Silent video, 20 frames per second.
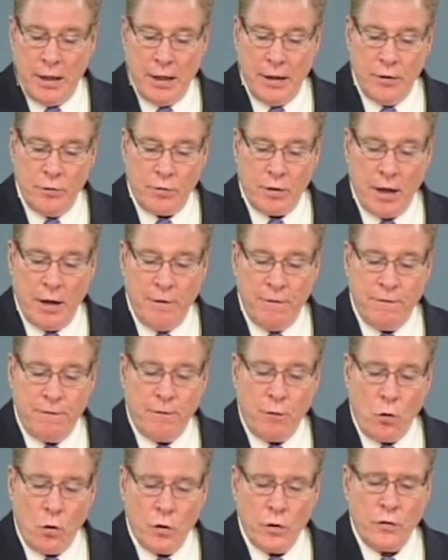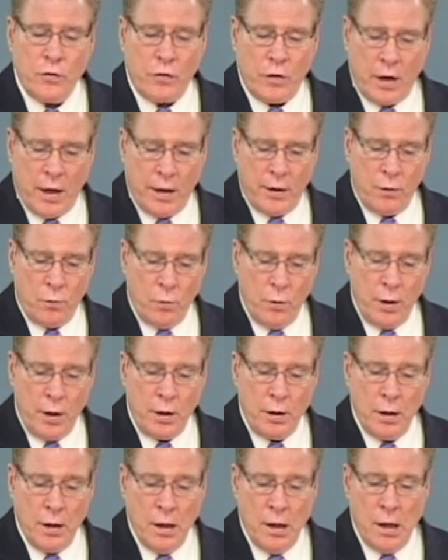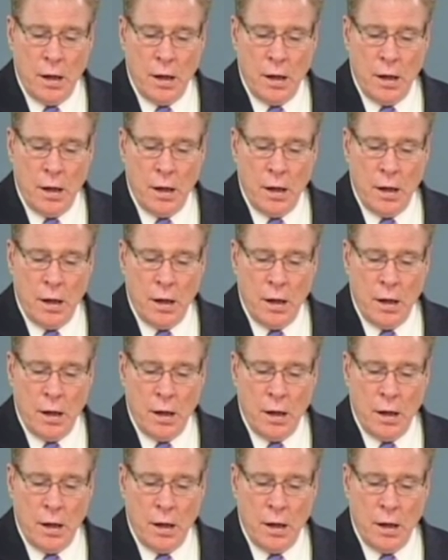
is a foreshadowing